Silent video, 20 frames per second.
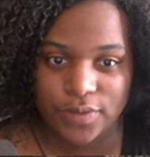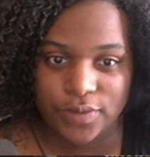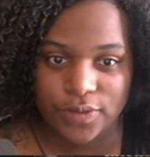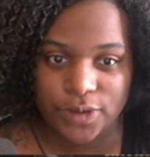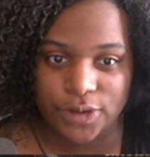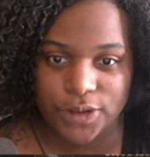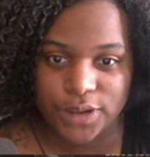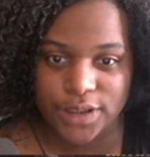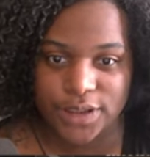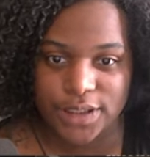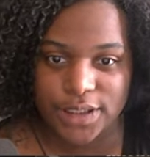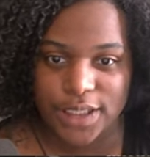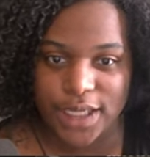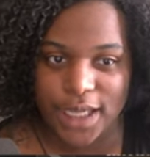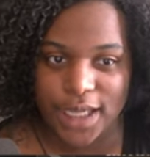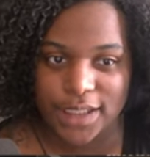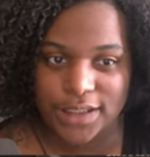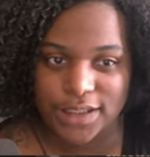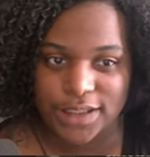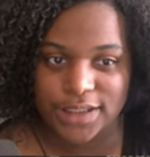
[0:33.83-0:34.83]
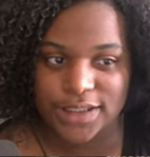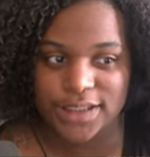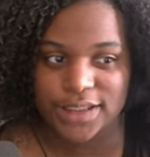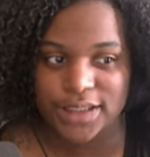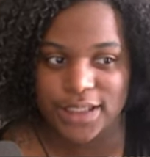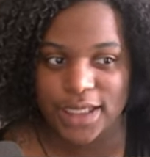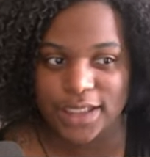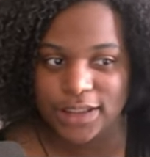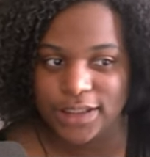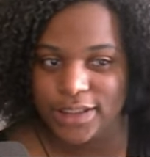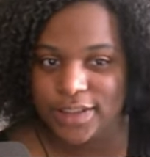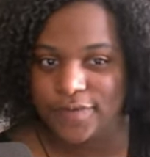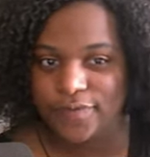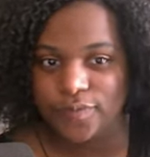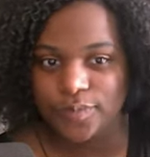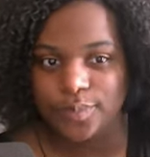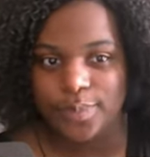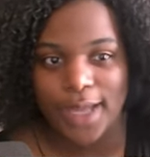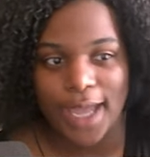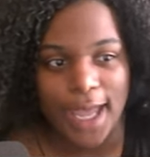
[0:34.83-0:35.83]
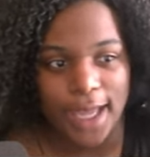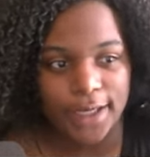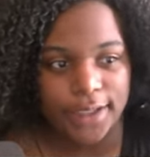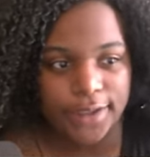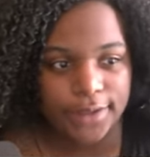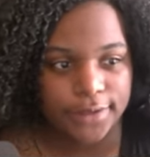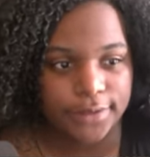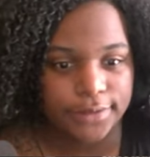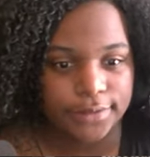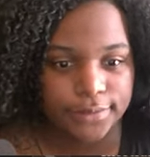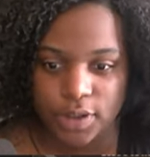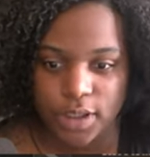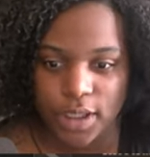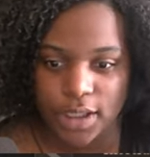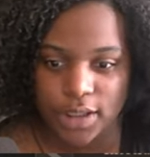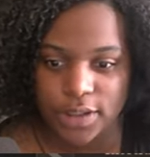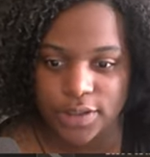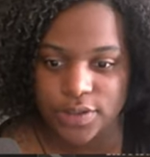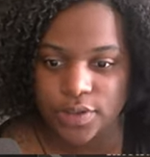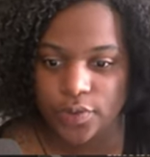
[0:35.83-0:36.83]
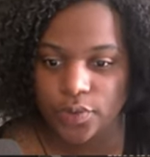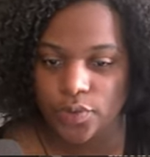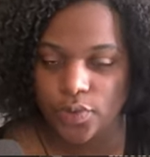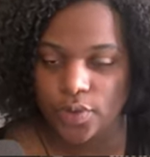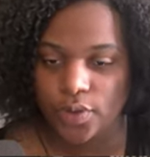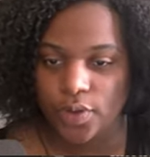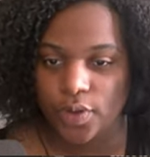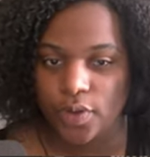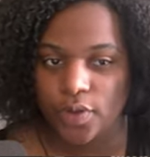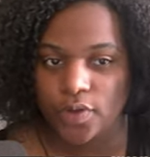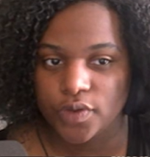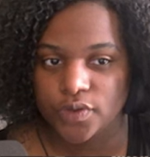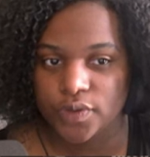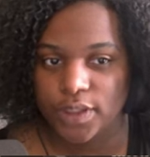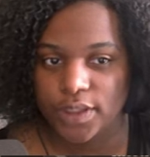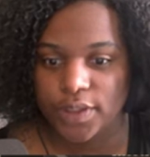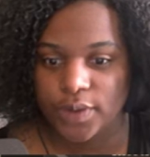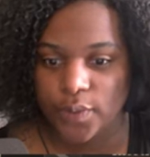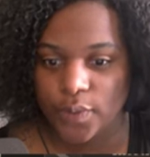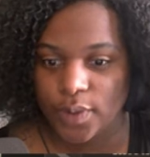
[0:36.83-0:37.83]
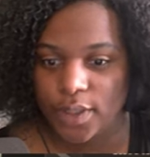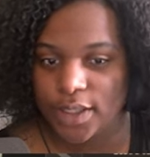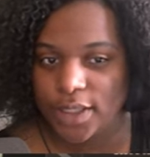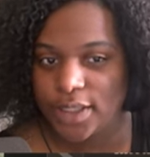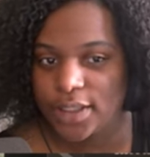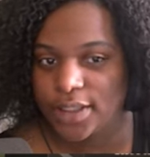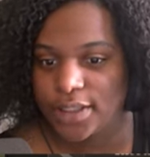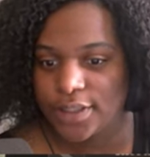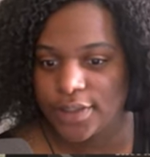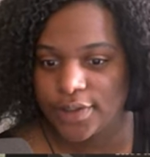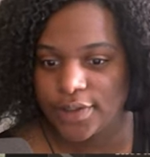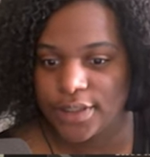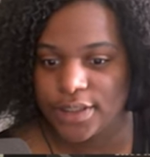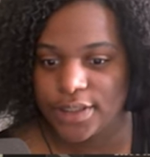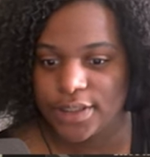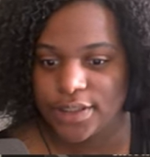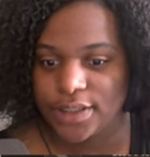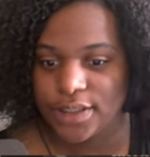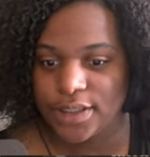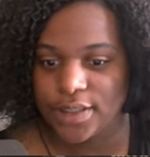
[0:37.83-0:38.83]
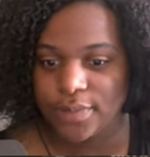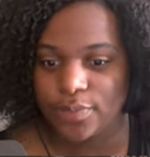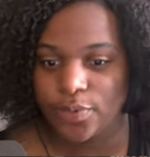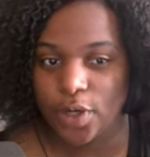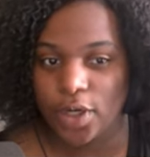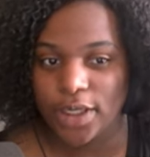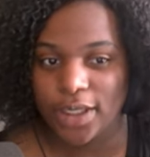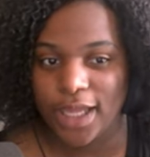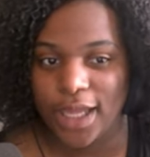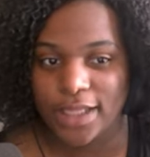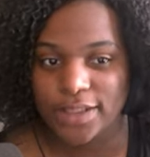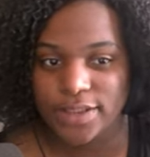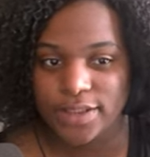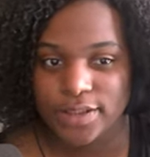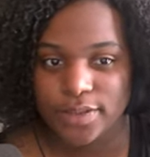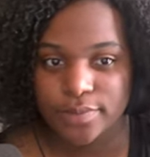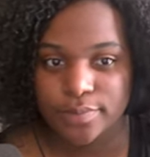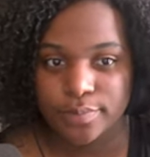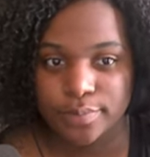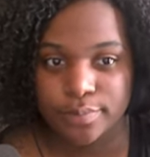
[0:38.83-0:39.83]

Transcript: You can see it has a slightly different pattern. And let's go through the calls right quick. Here is the broadcast.